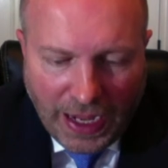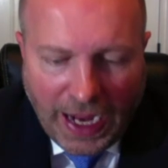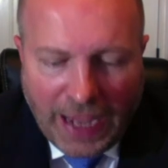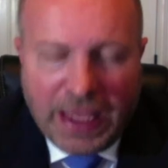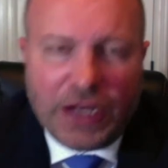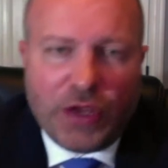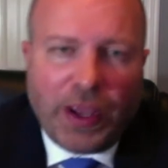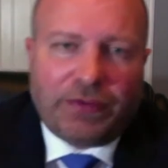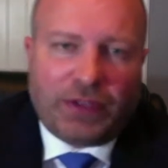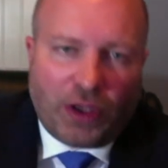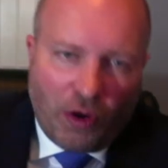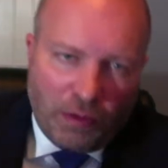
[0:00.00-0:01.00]
and then you have
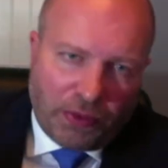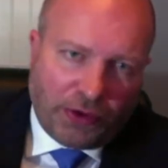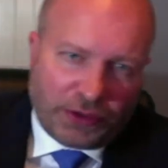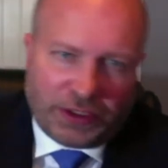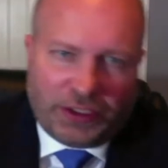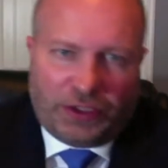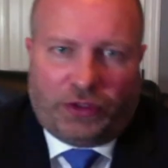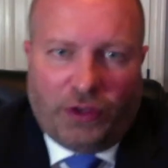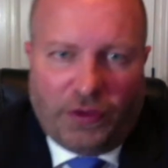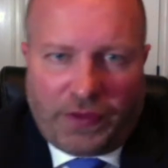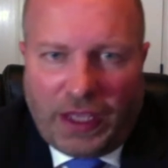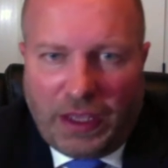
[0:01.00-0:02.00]
to go and personally
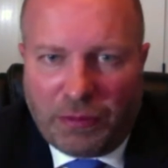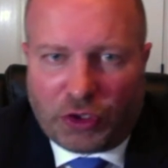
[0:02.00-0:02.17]
serve them